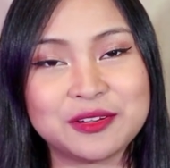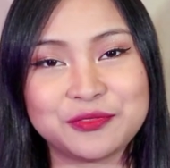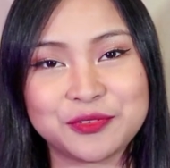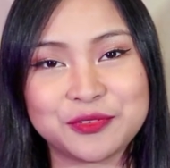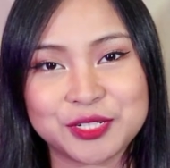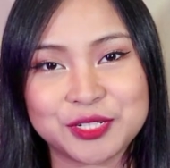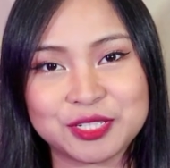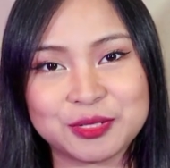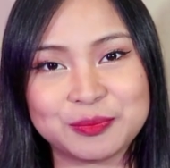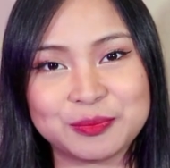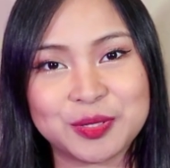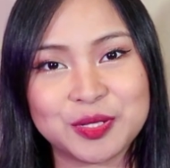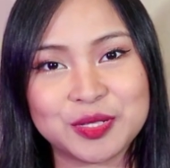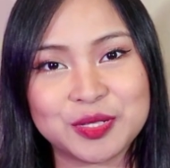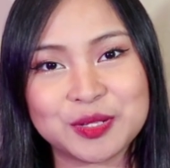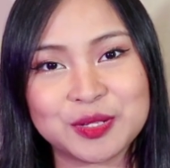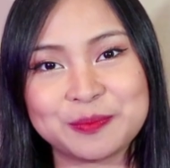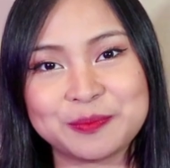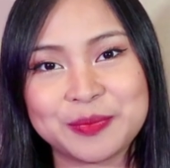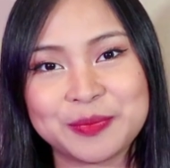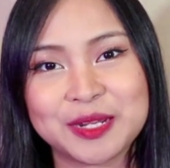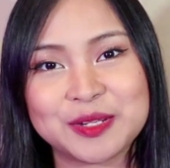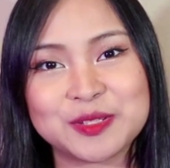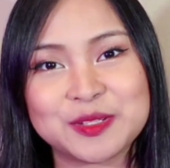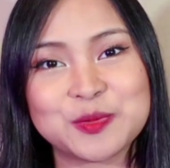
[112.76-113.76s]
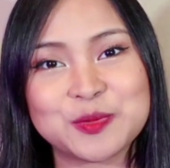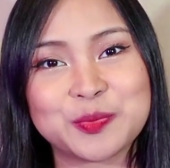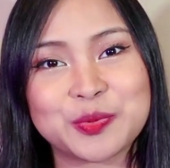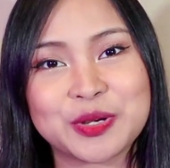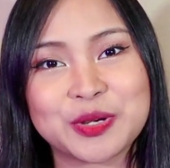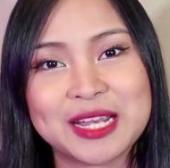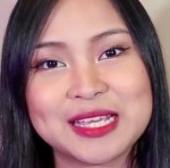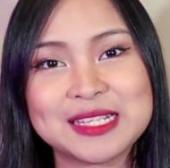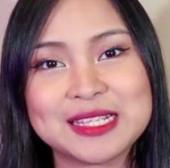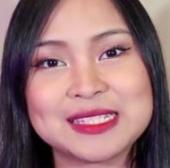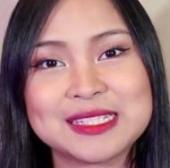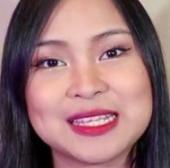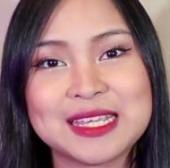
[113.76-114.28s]
affordable compared to
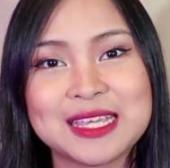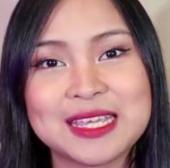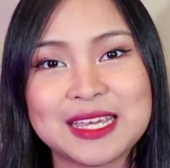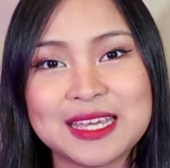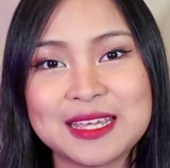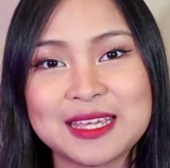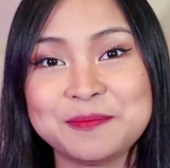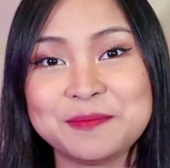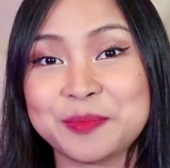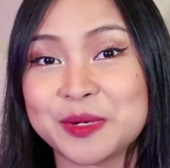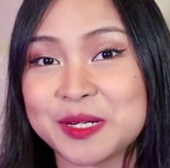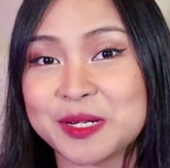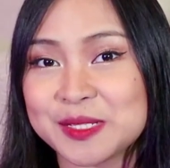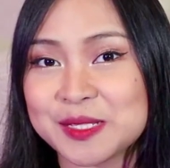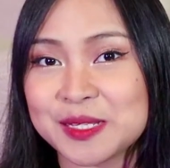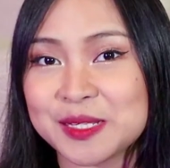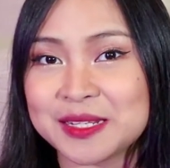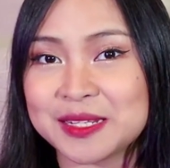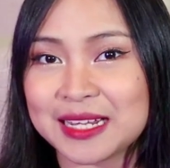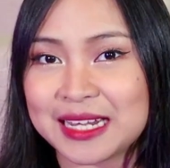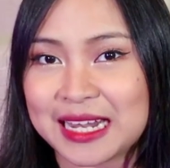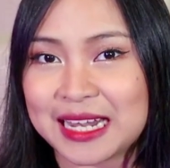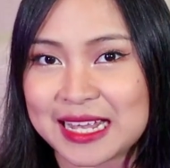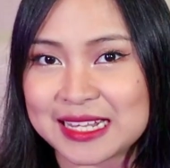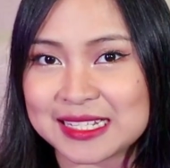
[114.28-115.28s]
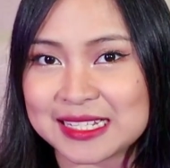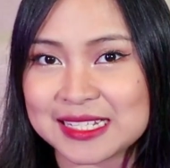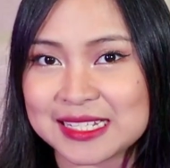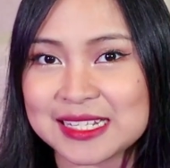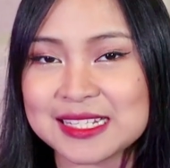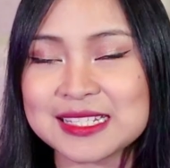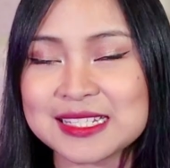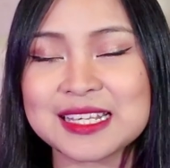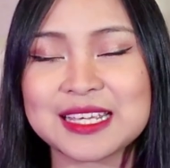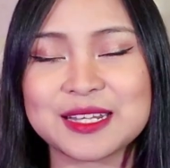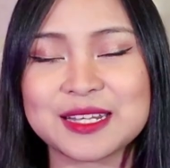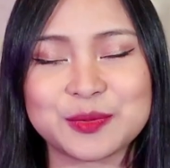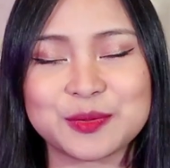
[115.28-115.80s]
pricey in-person
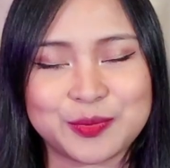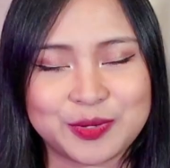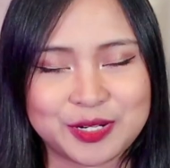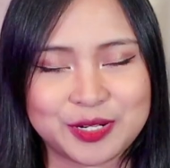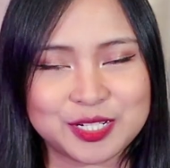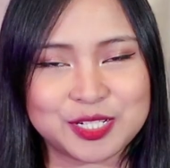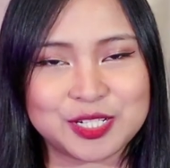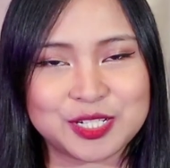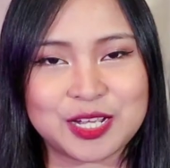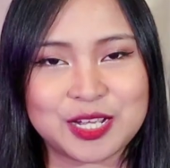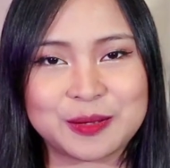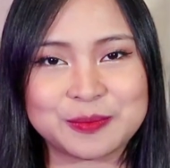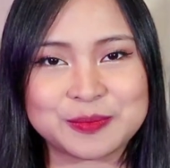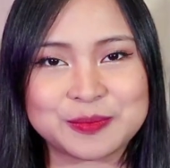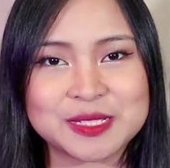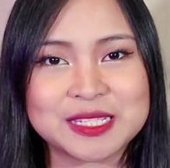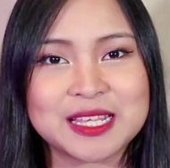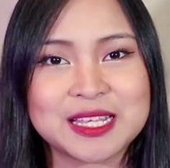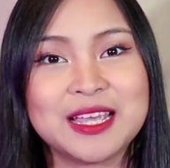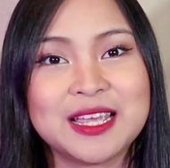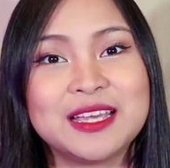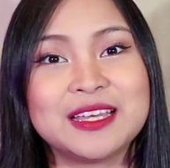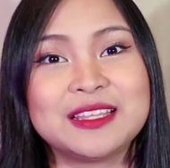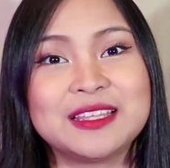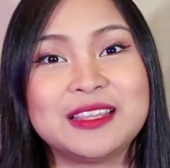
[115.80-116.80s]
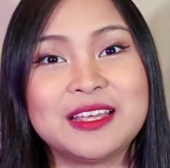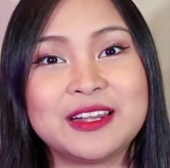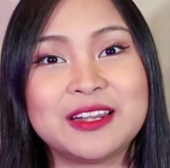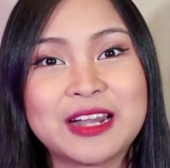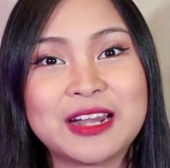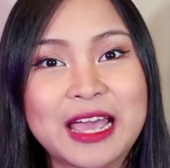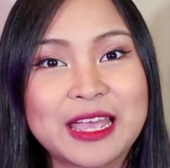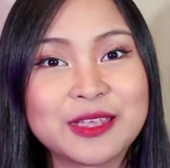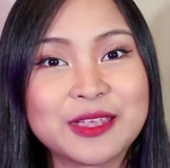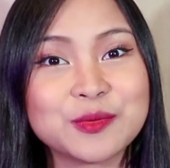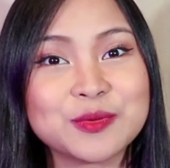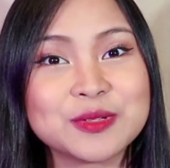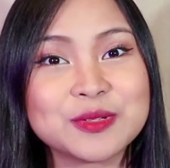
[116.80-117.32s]
classes and workshops. Their
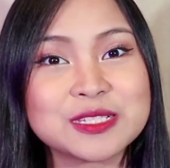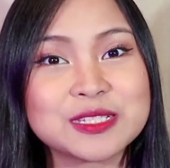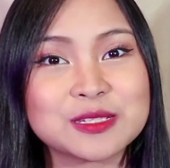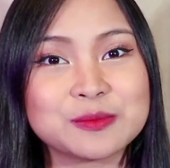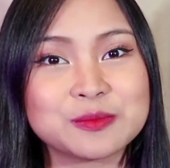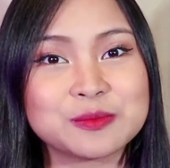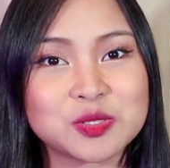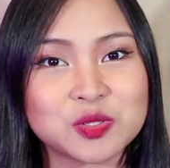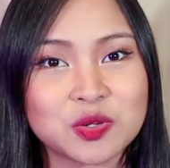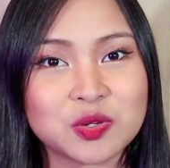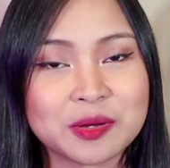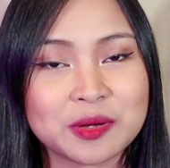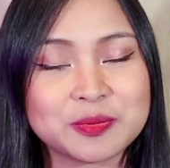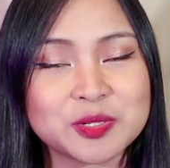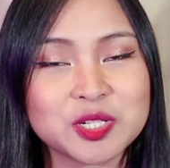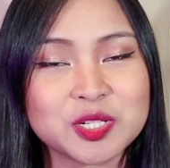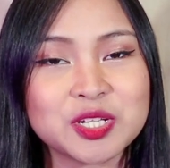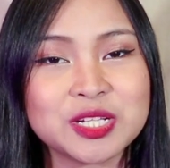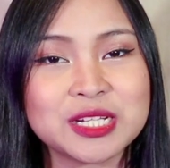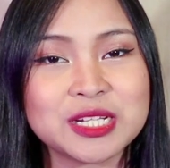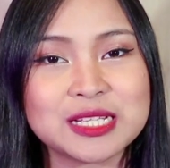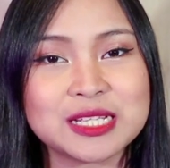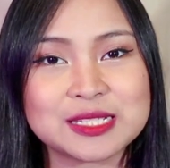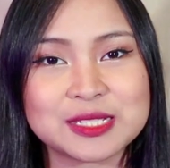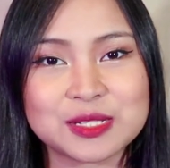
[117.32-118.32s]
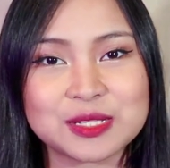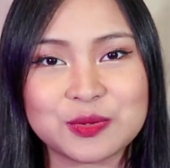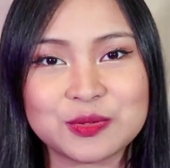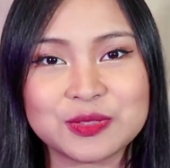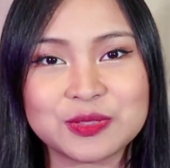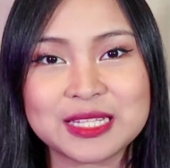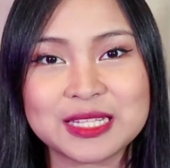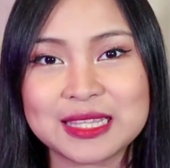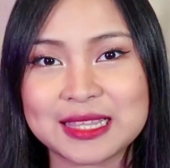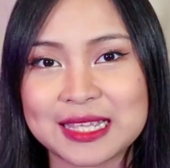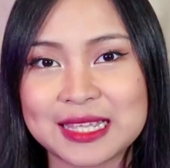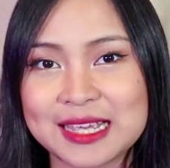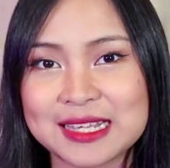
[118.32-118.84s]
annual subscription is
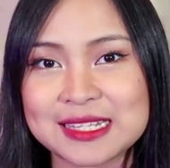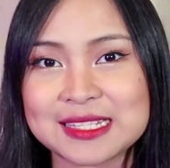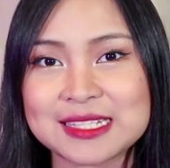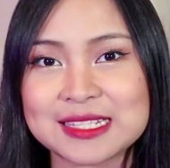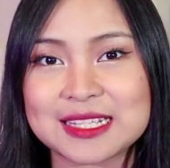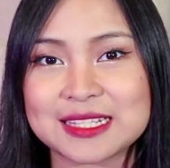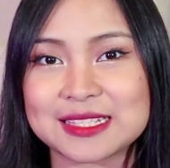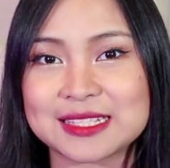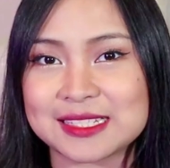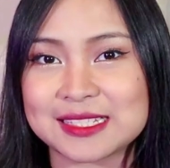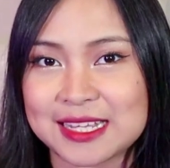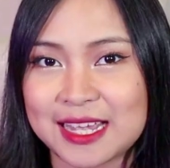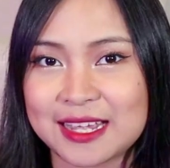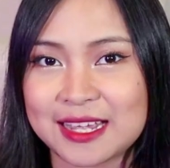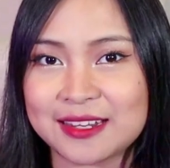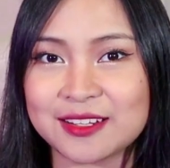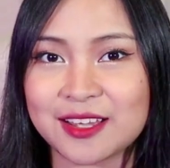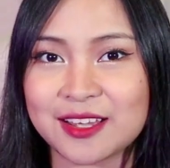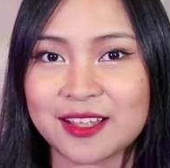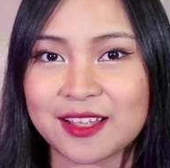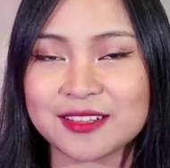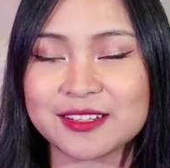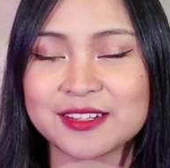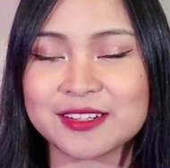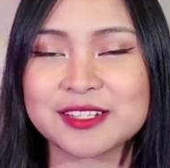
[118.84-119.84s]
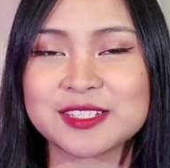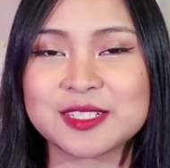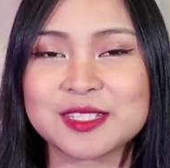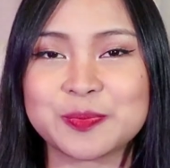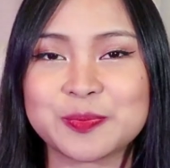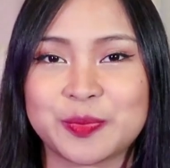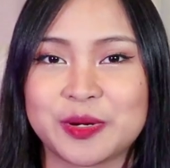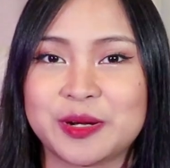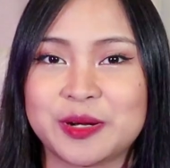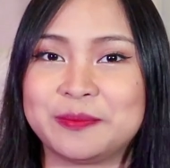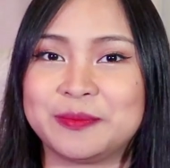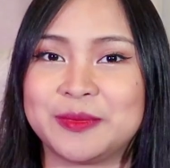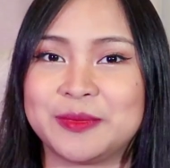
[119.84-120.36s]
only less than $10
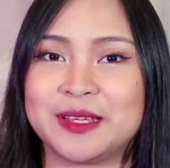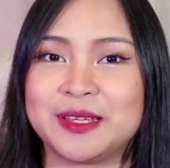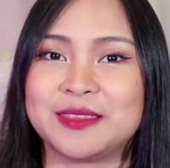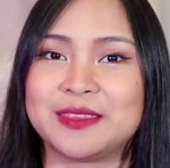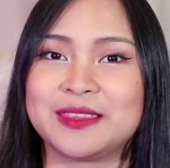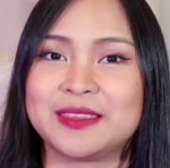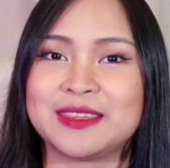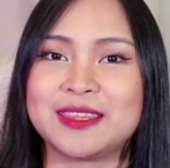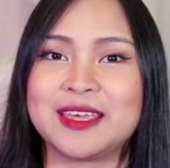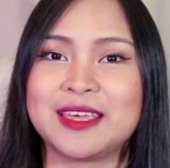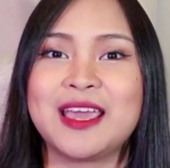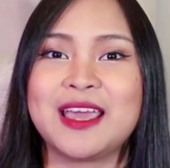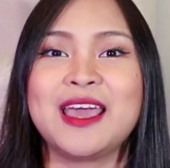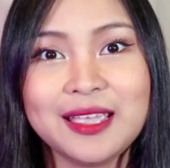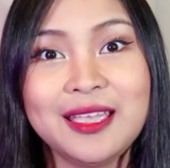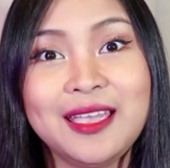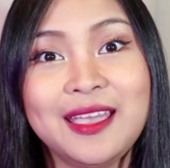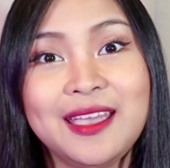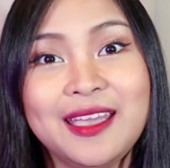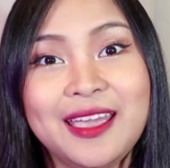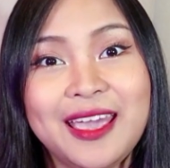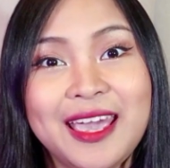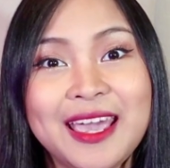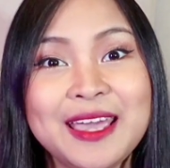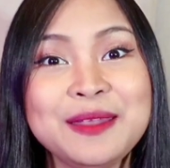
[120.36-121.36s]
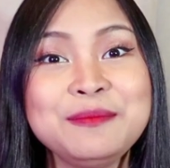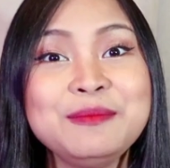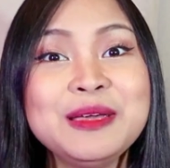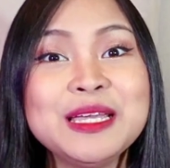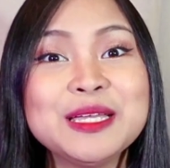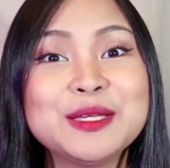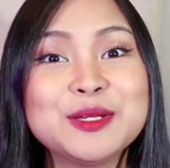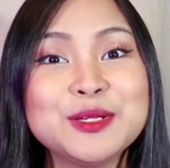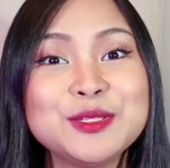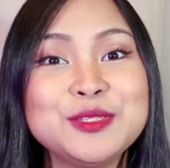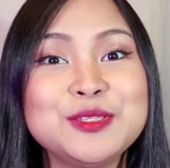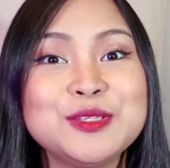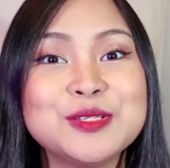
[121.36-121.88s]
per month. And
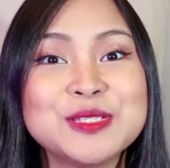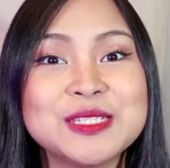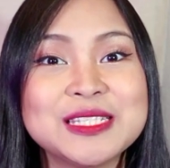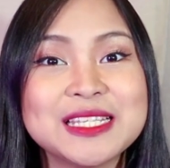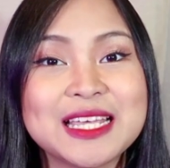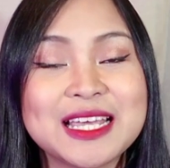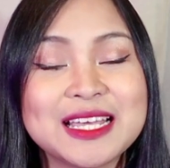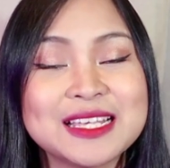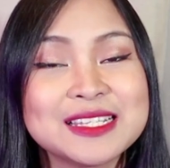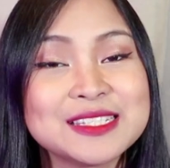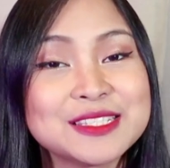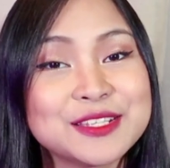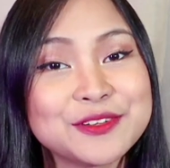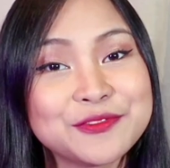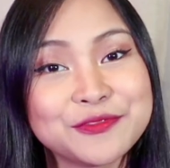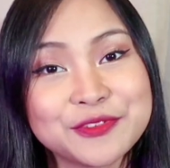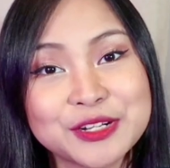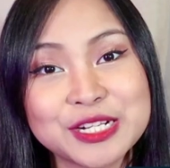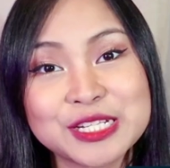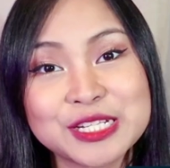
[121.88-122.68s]
my good news is the